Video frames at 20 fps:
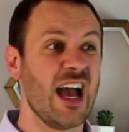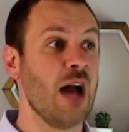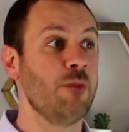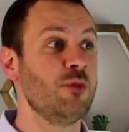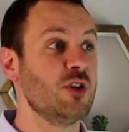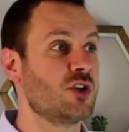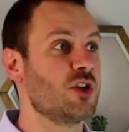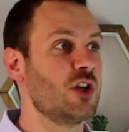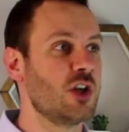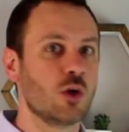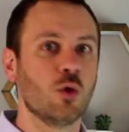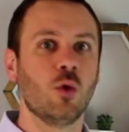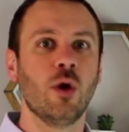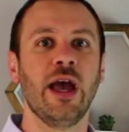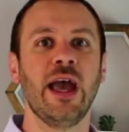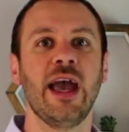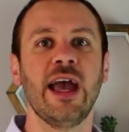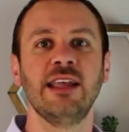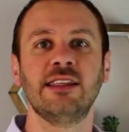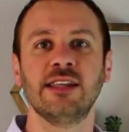I'm just going to go
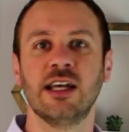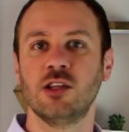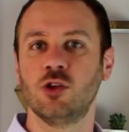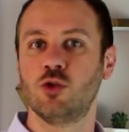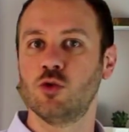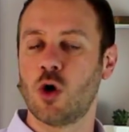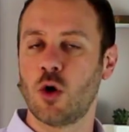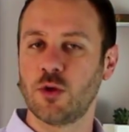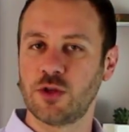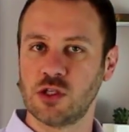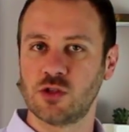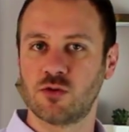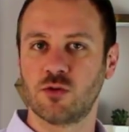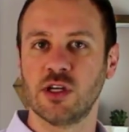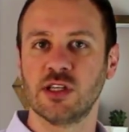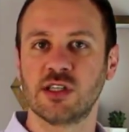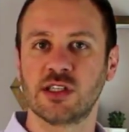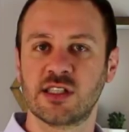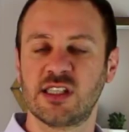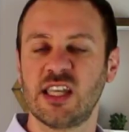ahead and do all these
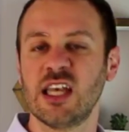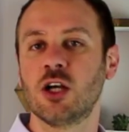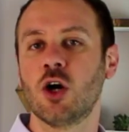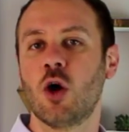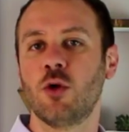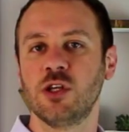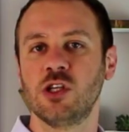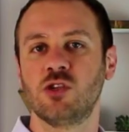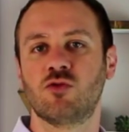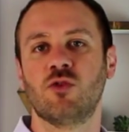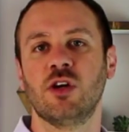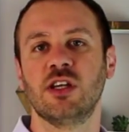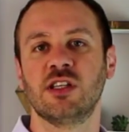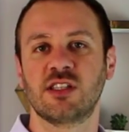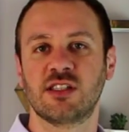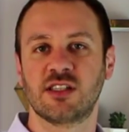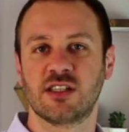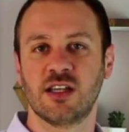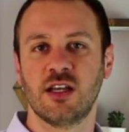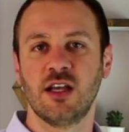risks, take all these
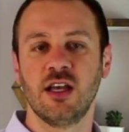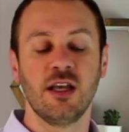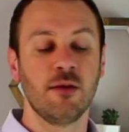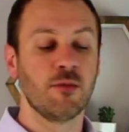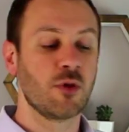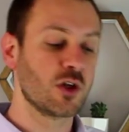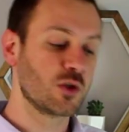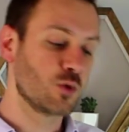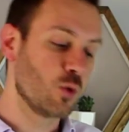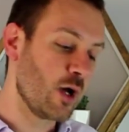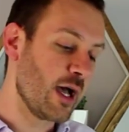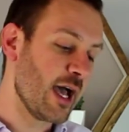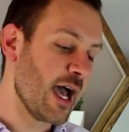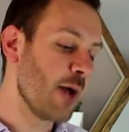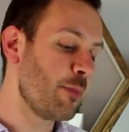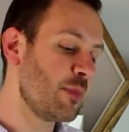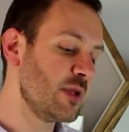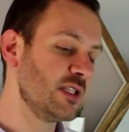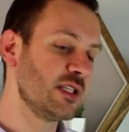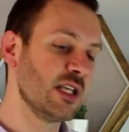risks. Because what
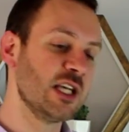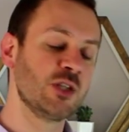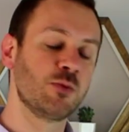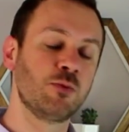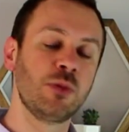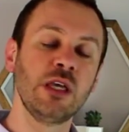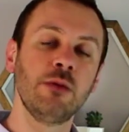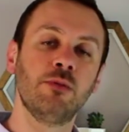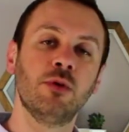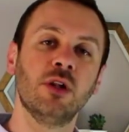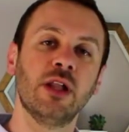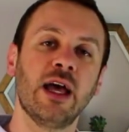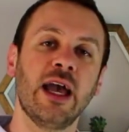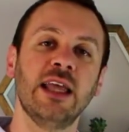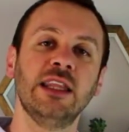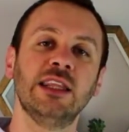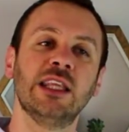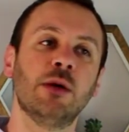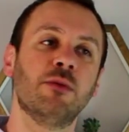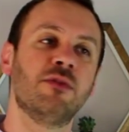happens is people
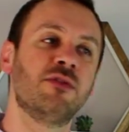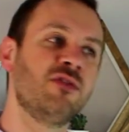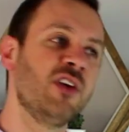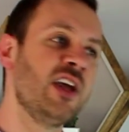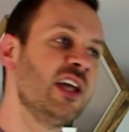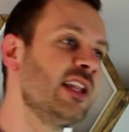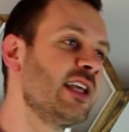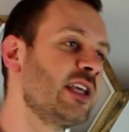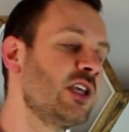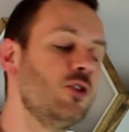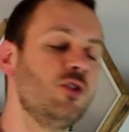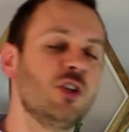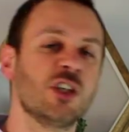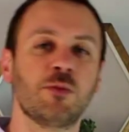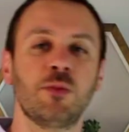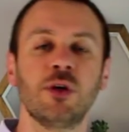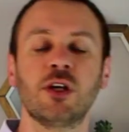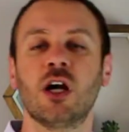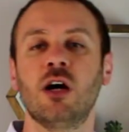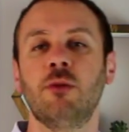end up failing. You
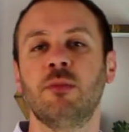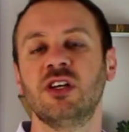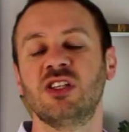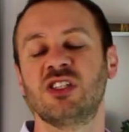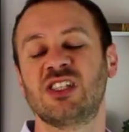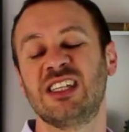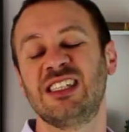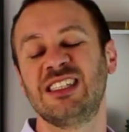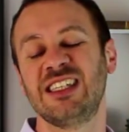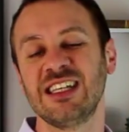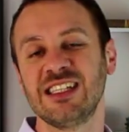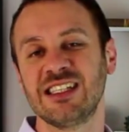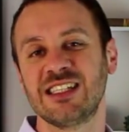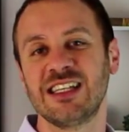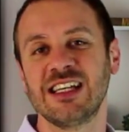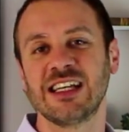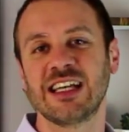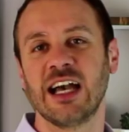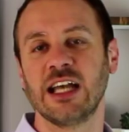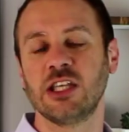just become a
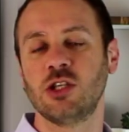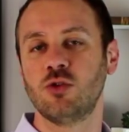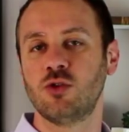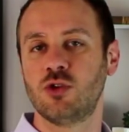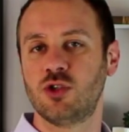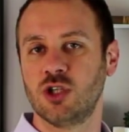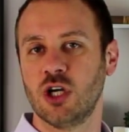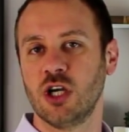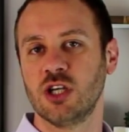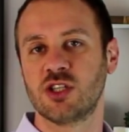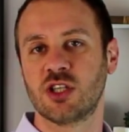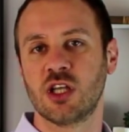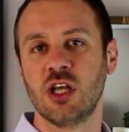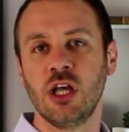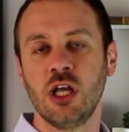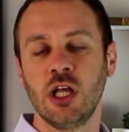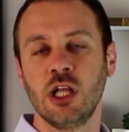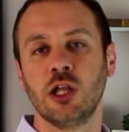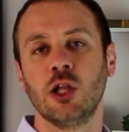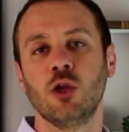statistic and you just
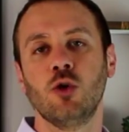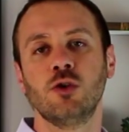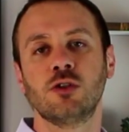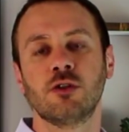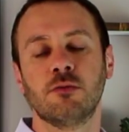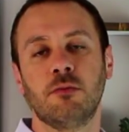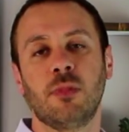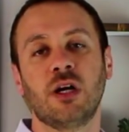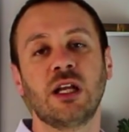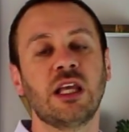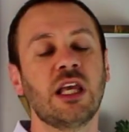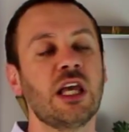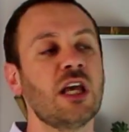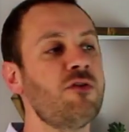lose money.